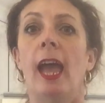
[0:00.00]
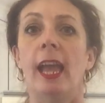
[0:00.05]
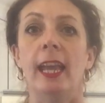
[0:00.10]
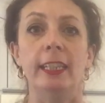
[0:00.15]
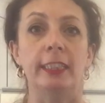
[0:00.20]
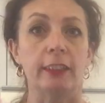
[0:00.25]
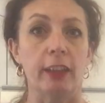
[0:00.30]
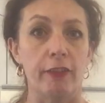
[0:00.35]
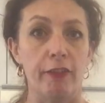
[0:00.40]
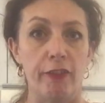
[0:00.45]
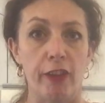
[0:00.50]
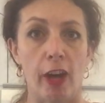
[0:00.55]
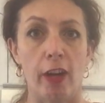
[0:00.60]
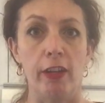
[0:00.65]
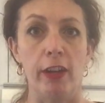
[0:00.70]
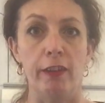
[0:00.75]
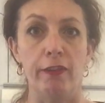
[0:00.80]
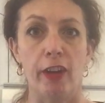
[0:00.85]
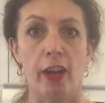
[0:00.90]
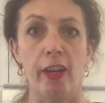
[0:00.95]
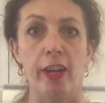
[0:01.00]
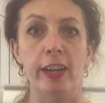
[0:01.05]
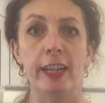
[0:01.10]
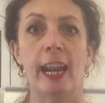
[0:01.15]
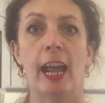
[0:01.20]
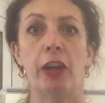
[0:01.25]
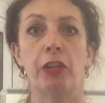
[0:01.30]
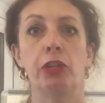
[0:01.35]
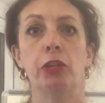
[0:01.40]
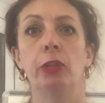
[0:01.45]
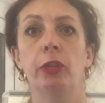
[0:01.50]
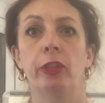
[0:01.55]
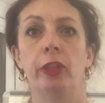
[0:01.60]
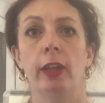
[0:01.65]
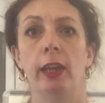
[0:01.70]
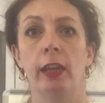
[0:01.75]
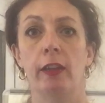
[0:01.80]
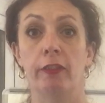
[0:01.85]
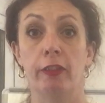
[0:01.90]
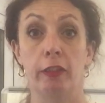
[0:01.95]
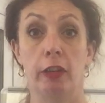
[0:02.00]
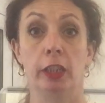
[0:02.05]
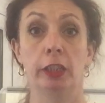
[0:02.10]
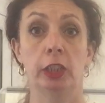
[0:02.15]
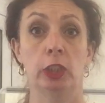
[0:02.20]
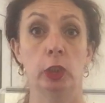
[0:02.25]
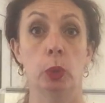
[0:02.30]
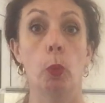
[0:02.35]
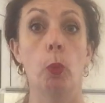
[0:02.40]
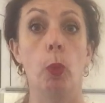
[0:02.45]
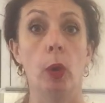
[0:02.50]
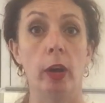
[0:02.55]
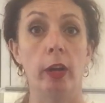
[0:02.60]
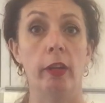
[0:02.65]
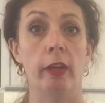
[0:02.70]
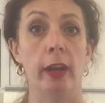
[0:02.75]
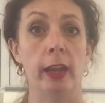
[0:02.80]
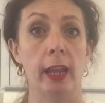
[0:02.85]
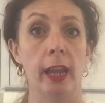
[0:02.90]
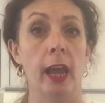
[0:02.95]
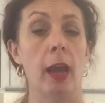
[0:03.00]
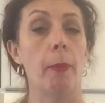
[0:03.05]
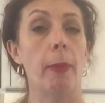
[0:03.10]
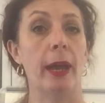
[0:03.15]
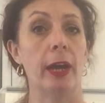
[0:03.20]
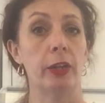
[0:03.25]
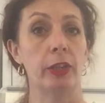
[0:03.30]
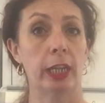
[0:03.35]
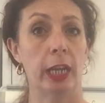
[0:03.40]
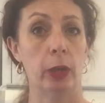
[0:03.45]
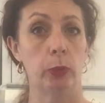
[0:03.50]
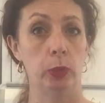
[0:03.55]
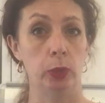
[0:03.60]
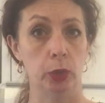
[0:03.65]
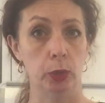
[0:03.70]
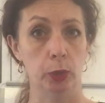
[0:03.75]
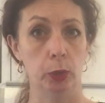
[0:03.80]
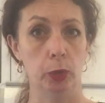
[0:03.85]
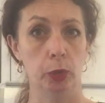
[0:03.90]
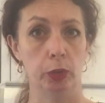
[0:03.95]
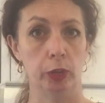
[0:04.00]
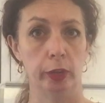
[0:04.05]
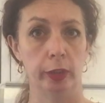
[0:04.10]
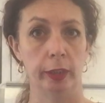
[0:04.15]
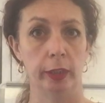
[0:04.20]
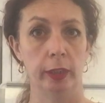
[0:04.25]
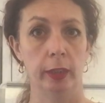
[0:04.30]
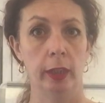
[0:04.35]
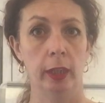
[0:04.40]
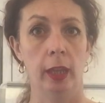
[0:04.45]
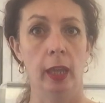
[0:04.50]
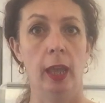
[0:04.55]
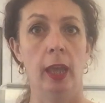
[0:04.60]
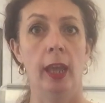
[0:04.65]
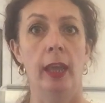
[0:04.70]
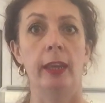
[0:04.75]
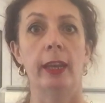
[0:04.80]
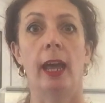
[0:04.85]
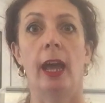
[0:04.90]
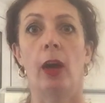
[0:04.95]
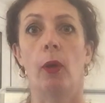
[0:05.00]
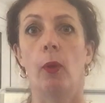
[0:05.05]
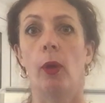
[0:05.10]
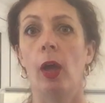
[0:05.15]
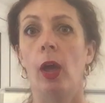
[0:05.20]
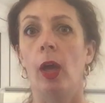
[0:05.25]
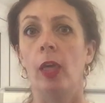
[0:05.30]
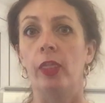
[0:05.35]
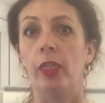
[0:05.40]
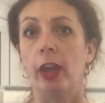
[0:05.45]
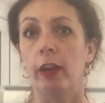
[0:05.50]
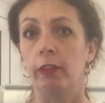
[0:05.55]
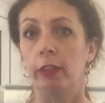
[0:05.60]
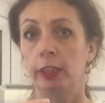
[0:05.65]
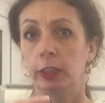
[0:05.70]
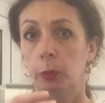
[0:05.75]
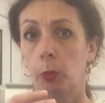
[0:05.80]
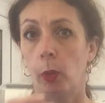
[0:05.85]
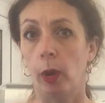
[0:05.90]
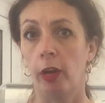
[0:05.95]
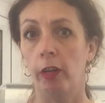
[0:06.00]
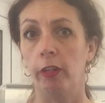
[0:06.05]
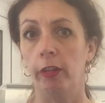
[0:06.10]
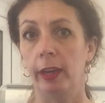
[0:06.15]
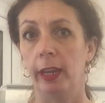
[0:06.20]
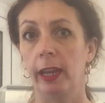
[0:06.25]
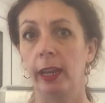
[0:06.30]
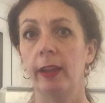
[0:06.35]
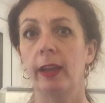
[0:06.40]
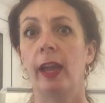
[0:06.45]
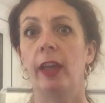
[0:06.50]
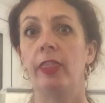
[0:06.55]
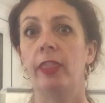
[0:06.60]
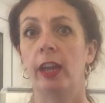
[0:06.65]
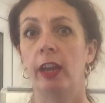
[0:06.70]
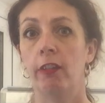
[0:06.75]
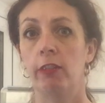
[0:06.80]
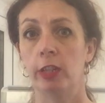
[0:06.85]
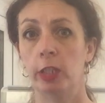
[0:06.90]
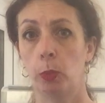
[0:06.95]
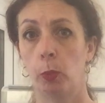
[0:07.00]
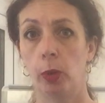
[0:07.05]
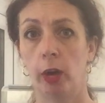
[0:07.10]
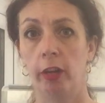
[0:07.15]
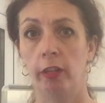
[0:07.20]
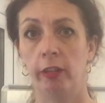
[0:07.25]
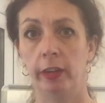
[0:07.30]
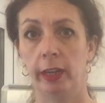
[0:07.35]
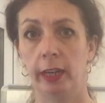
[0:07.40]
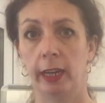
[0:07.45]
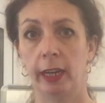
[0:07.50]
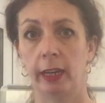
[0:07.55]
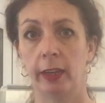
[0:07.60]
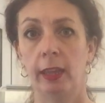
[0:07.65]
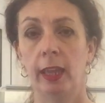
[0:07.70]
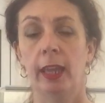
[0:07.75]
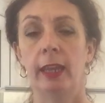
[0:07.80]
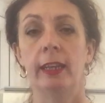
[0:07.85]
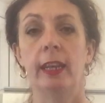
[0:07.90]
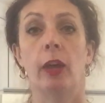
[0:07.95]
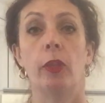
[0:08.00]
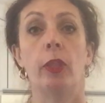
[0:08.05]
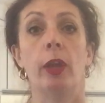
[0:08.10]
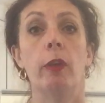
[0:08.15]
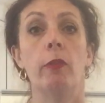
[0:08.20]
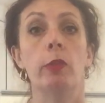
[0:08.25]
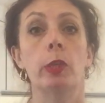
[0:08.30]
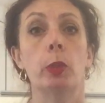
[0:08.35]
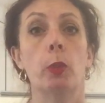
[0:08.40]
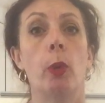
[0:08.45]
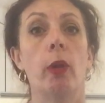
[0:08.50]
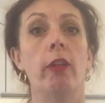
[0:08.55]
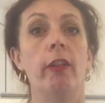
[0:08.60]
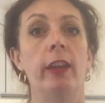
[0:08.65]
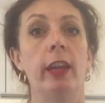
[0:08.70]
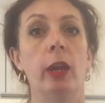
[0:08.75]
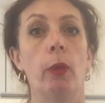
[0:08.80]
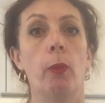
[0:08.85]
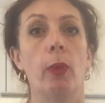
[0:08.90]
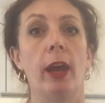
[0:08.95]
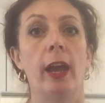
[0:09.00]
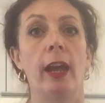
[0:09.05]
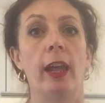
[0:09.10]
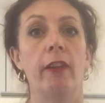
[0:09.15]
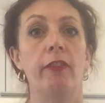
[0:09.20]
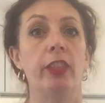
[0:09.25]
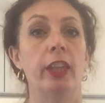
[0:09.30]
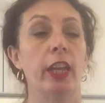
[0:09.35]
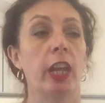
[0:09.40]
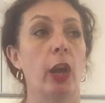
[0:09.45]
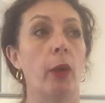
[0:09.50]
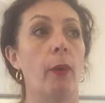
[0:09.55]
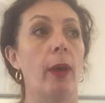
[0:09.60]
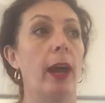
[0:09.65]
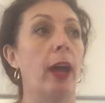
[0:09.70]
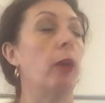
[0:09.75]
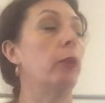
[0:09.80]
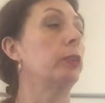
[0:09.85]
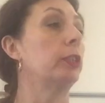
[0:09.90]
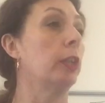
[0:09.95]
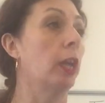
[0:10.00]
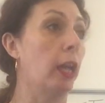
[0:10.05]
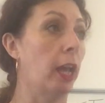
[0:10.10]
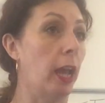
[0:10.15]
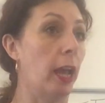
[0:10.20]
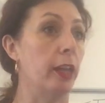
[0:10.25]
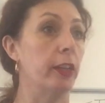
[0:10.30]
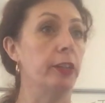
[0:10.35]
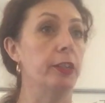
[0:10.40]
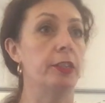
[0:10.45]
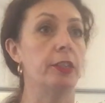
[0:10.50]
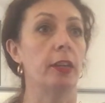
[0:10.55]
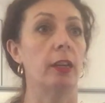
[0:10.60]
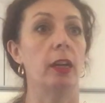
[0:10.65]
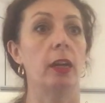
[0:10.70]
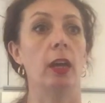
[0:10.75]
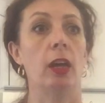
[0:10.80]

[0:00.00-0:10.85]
It's a very, very natural thing for us to worry about our children. Now, there is worrying and there is worrying. Now, there is worrying where if they go out and